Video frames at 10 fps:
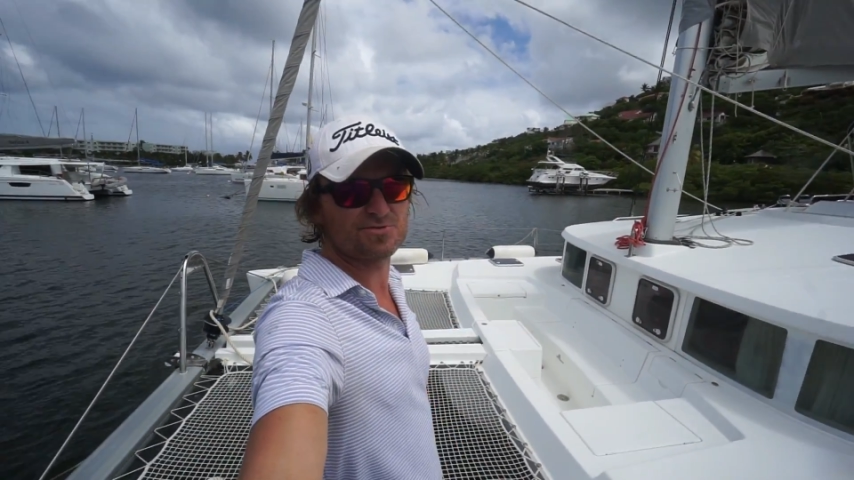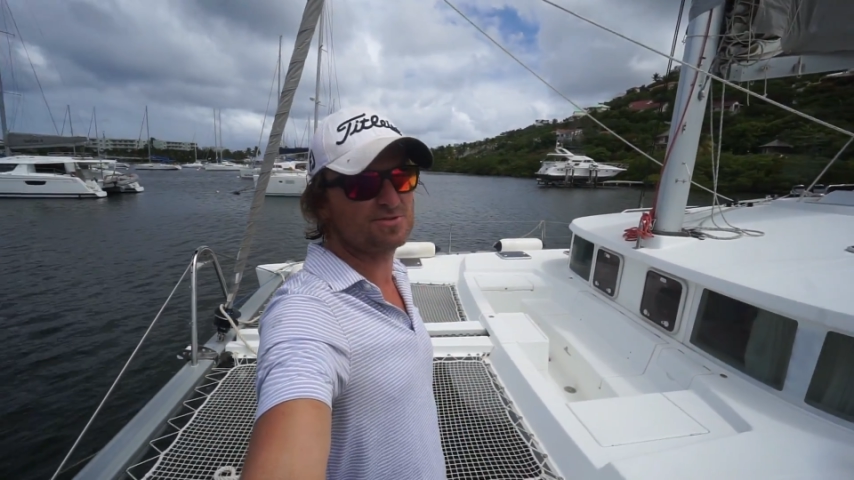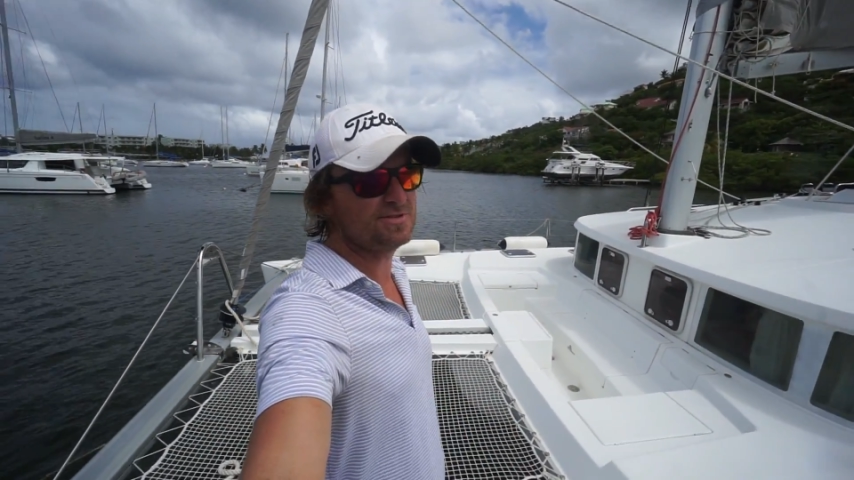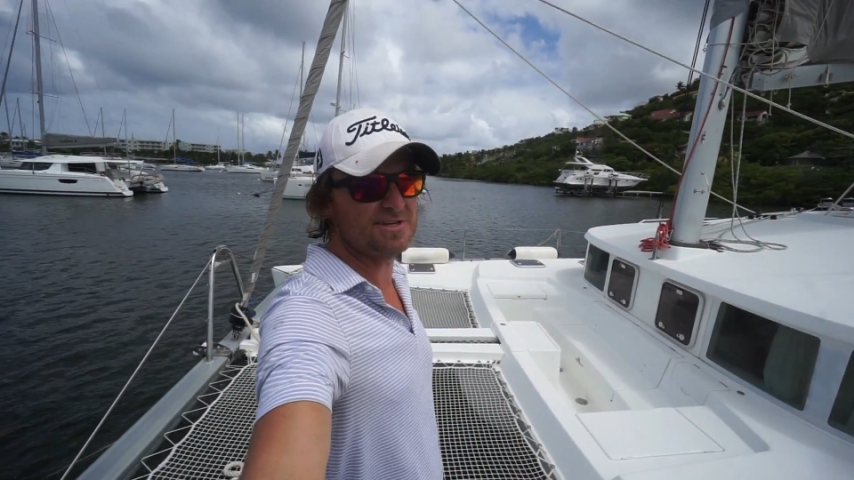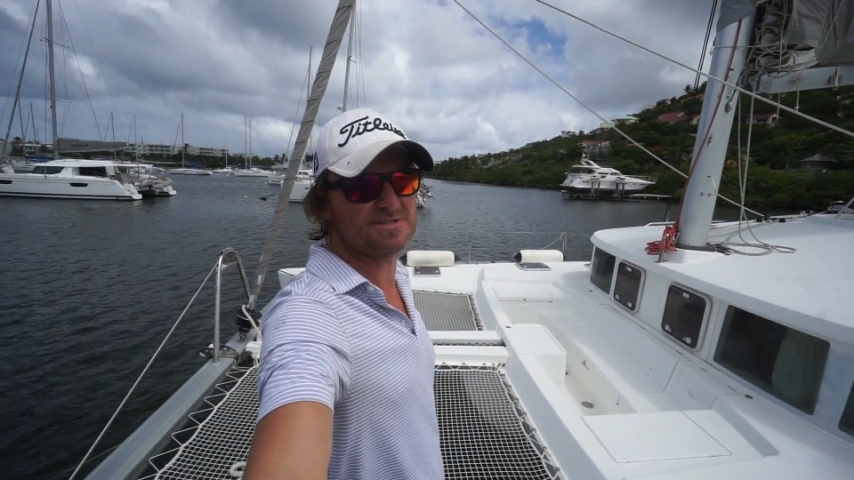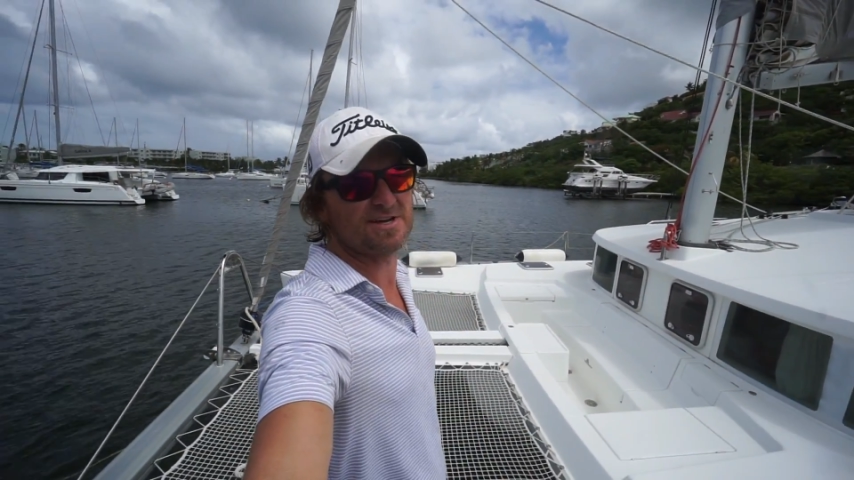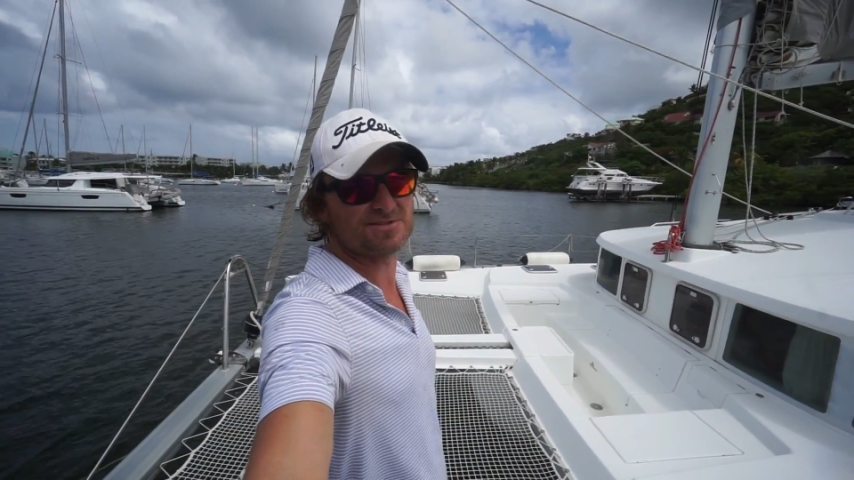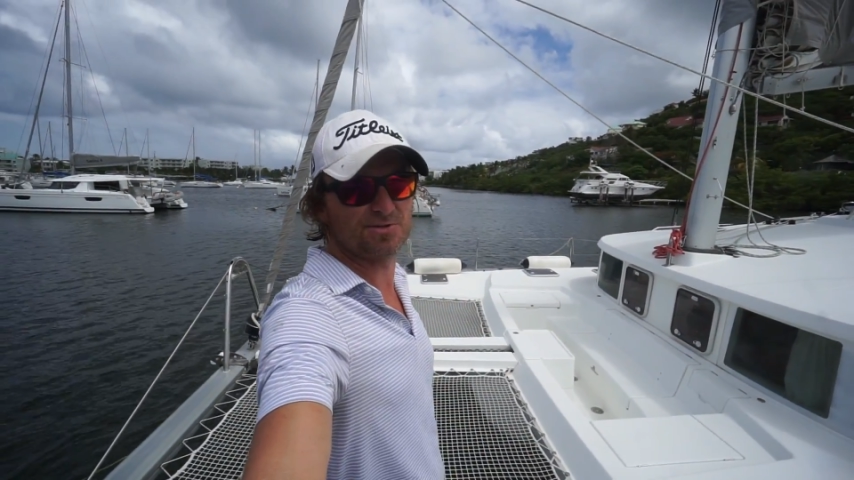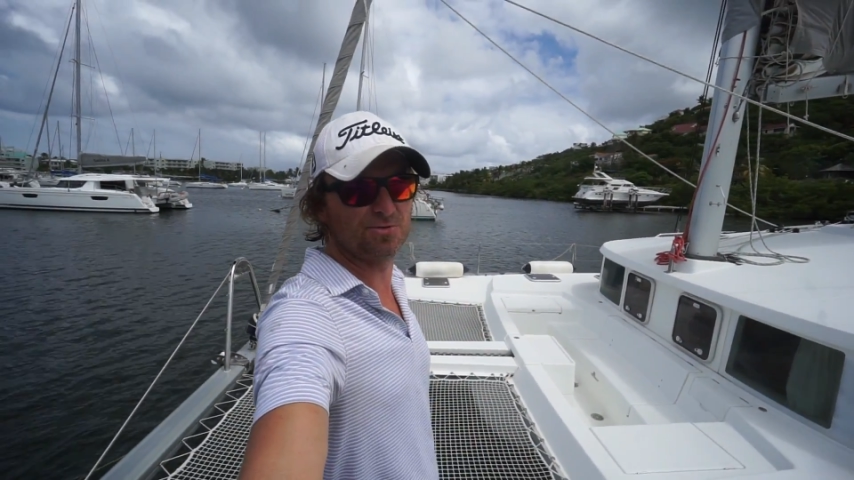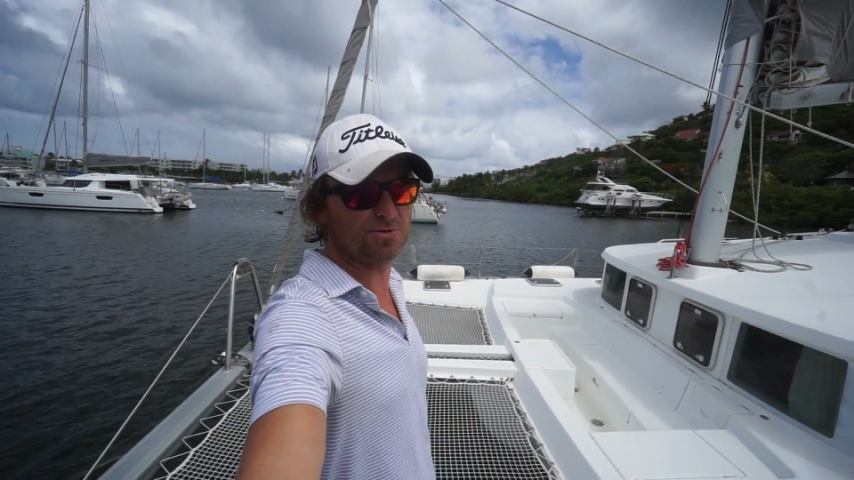so it stays nice
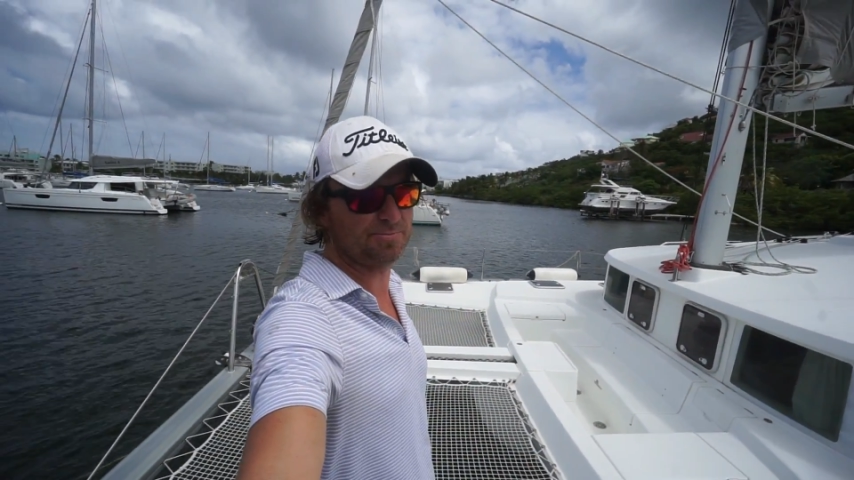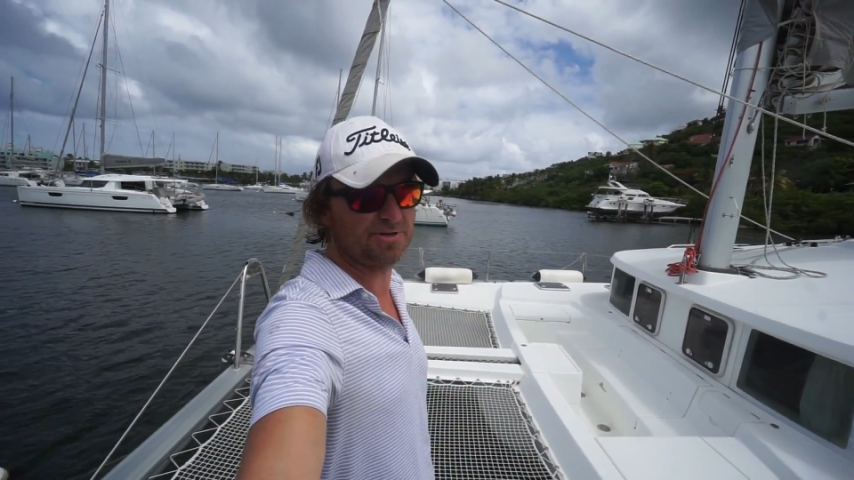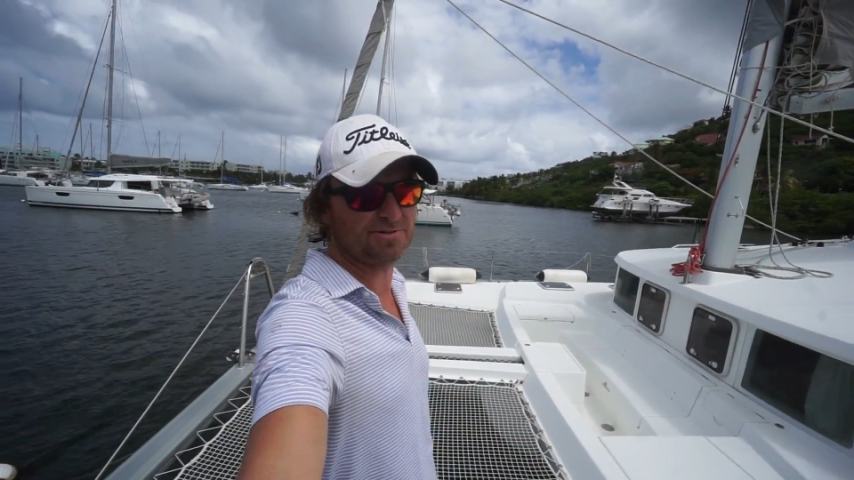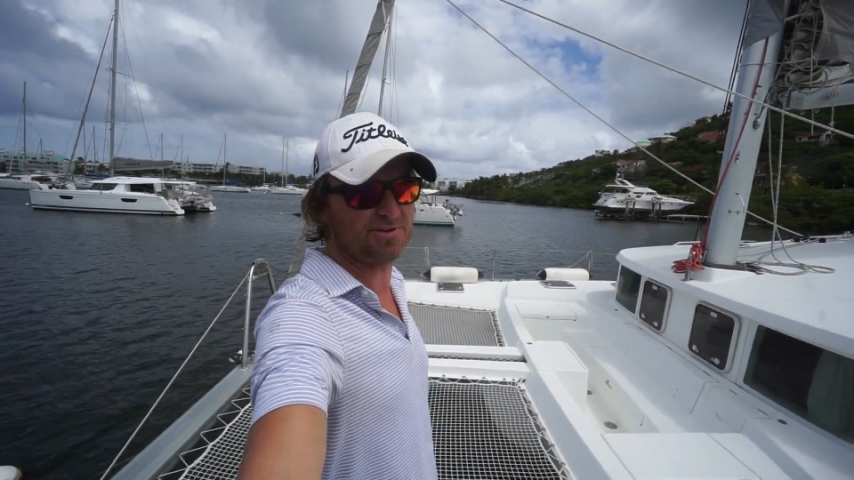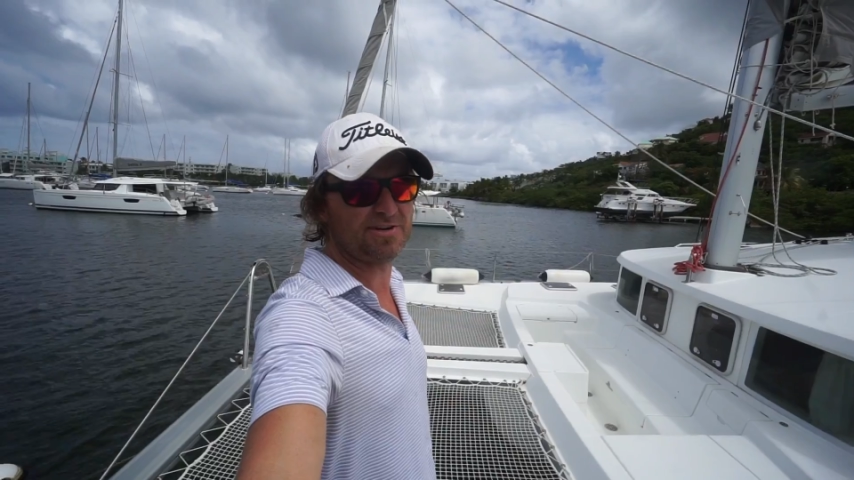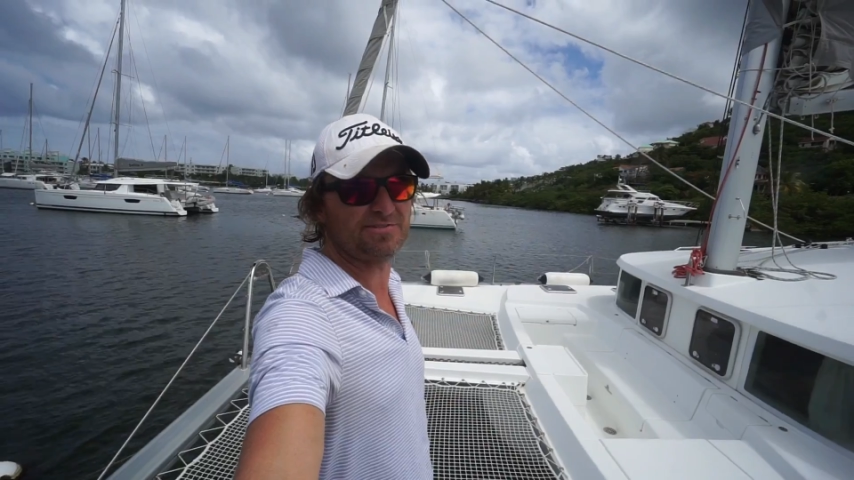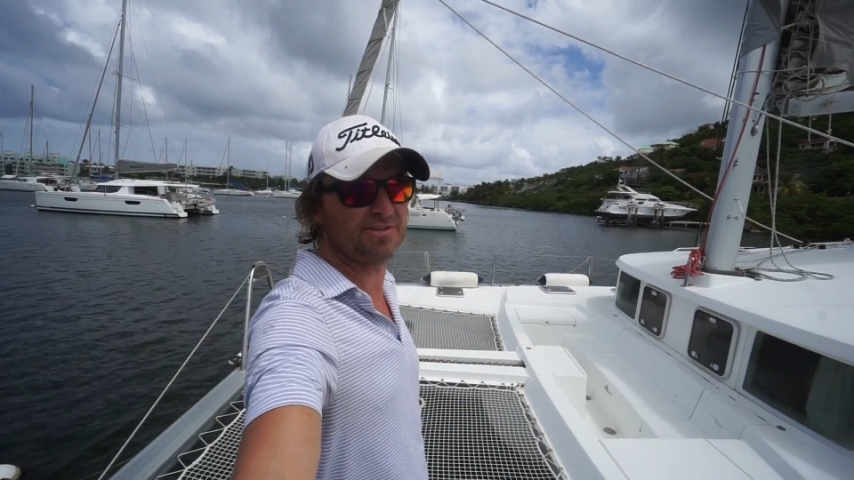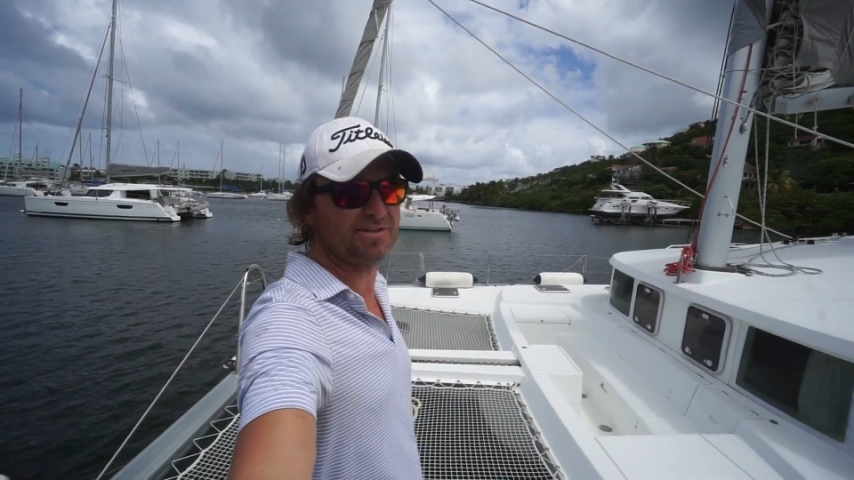and cool up there. It's nice in the